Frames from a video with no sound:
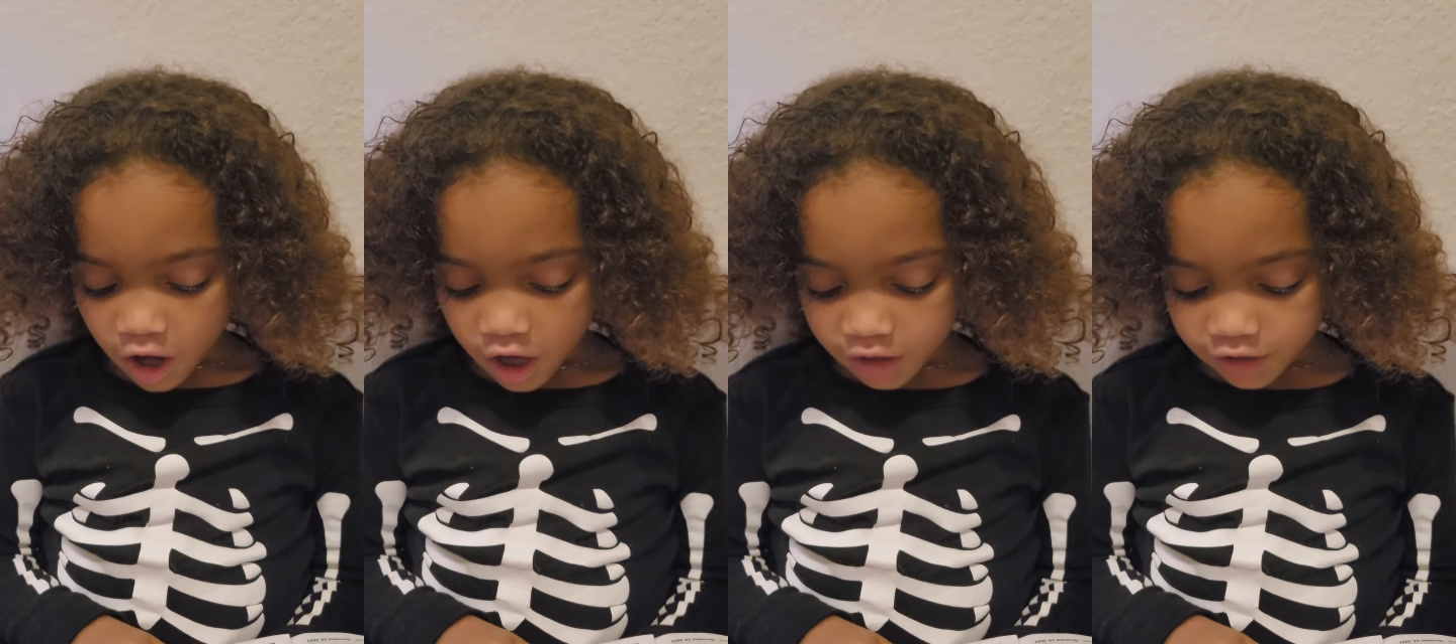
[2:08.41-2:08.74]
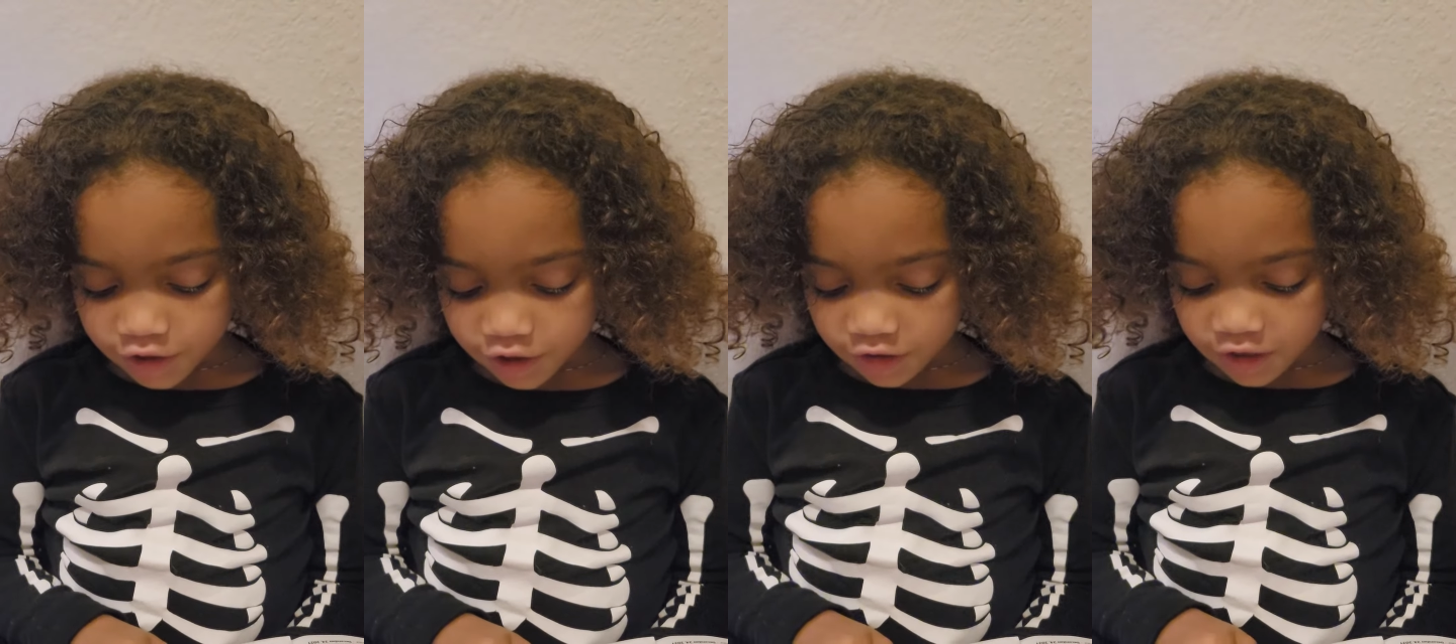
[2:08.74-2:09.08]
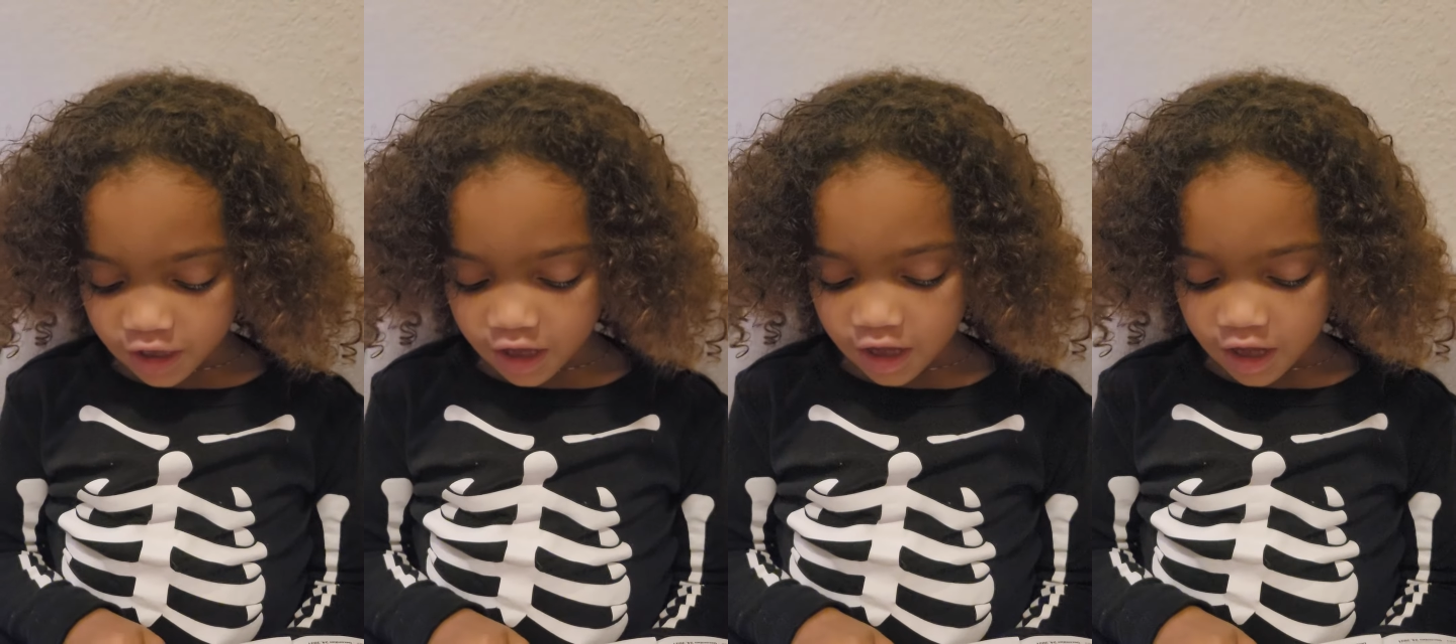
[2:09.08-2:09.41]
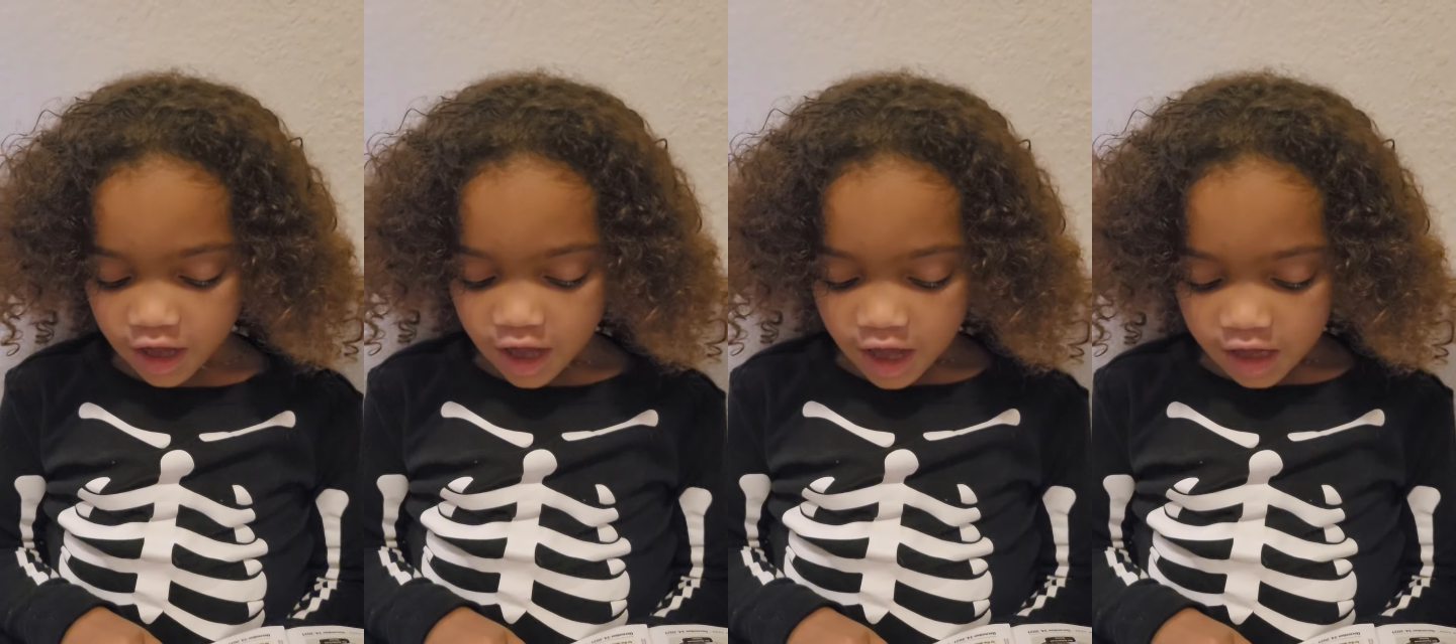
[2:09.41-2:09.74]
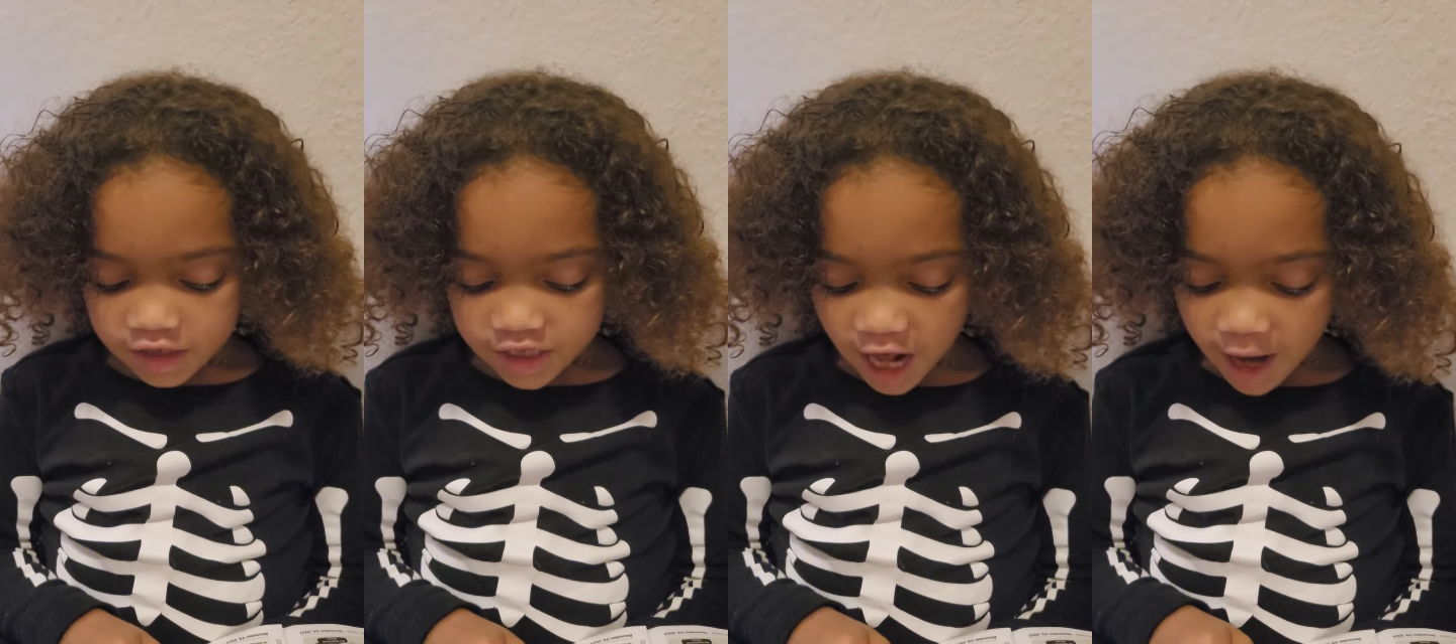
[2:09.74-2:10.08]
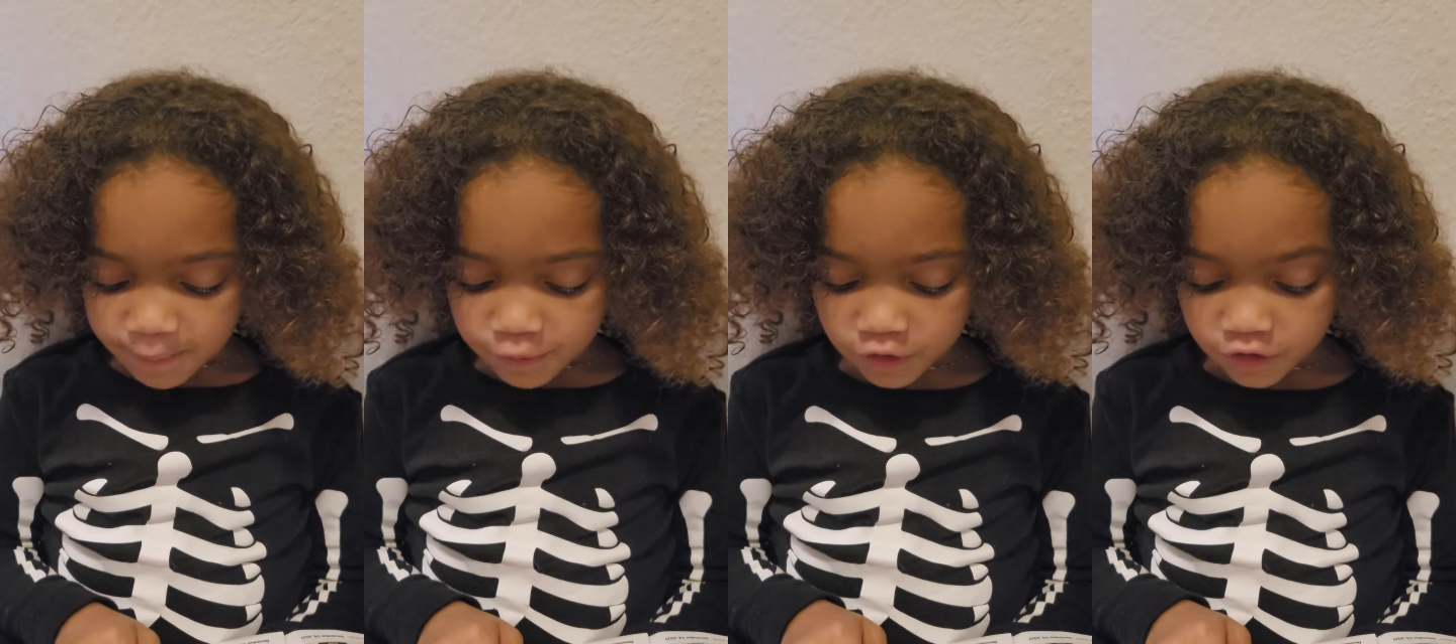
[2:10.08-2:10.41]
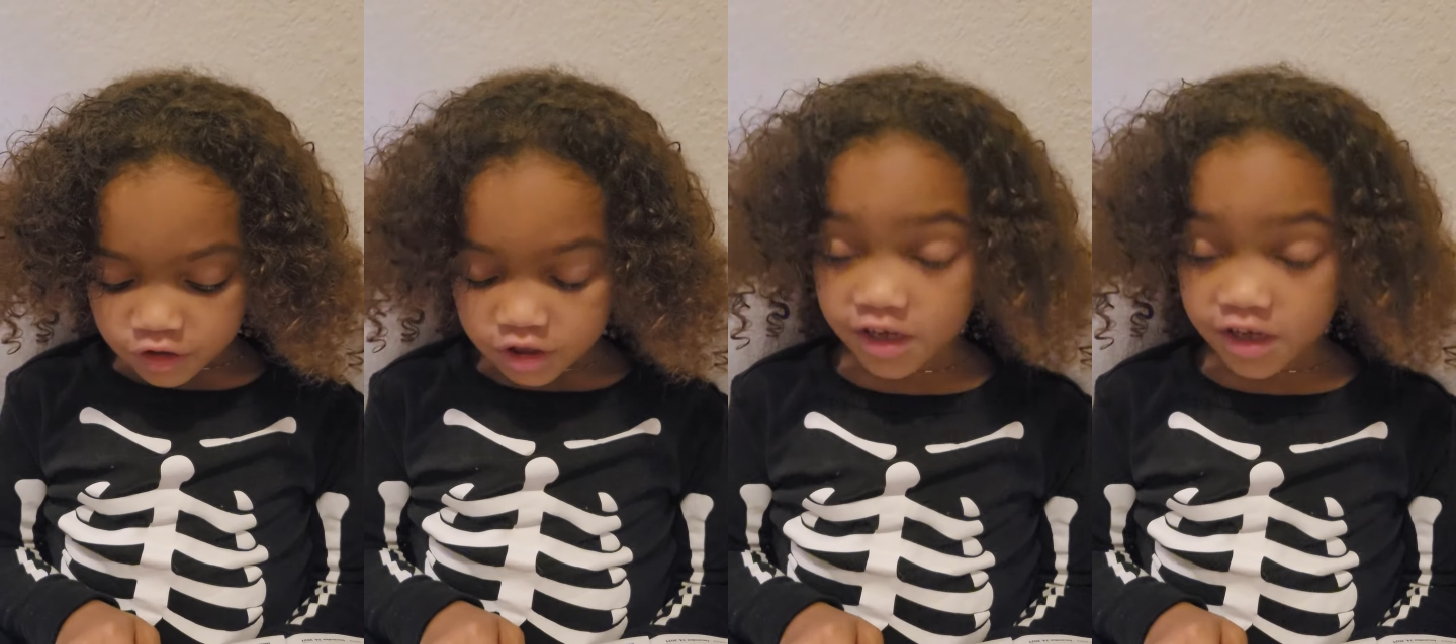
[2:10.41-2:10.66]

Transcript: until the tadpoles